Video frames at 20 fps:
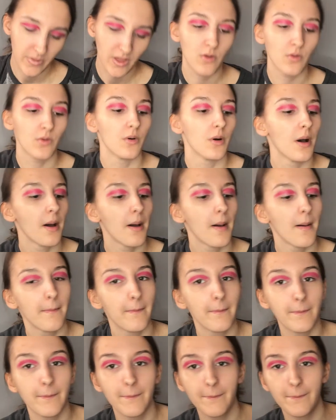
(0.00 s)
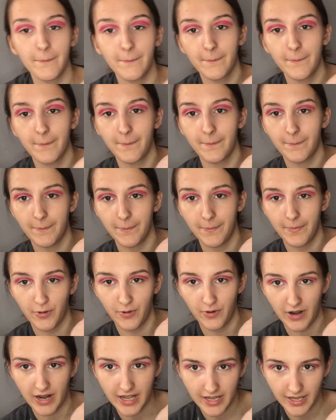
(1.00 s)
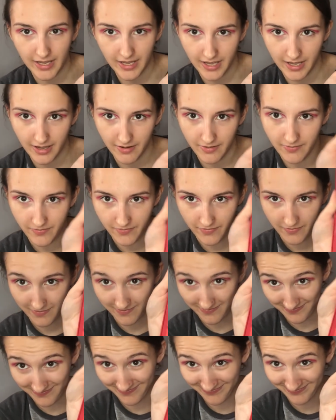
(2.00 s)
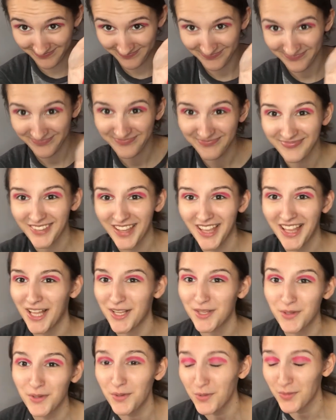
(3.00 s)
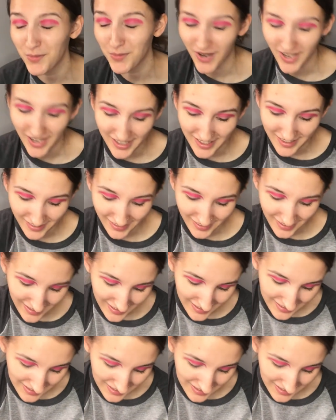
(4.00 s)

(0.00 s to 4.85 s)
Oh. Prick. Don't know why like he